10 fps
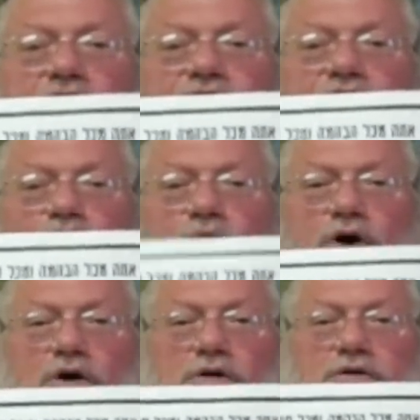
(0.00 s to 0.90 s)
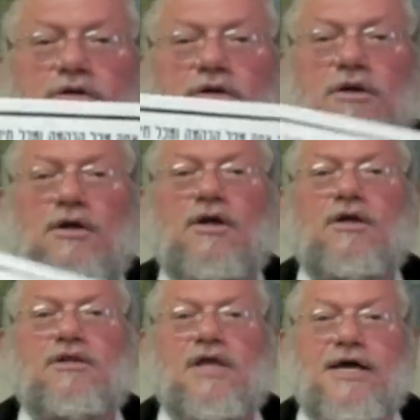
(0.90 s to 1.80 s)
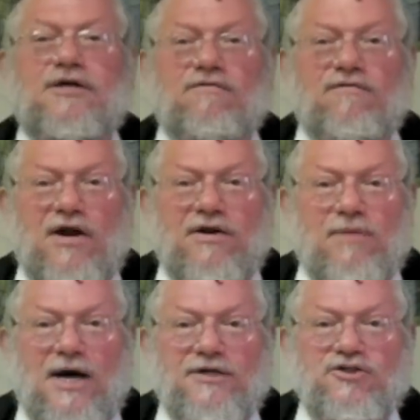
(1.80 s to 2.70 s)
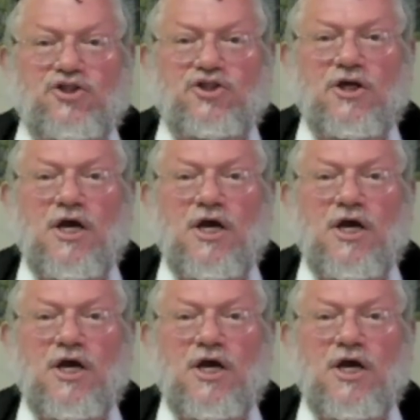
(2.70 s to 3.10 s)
of the world. Thank you very much.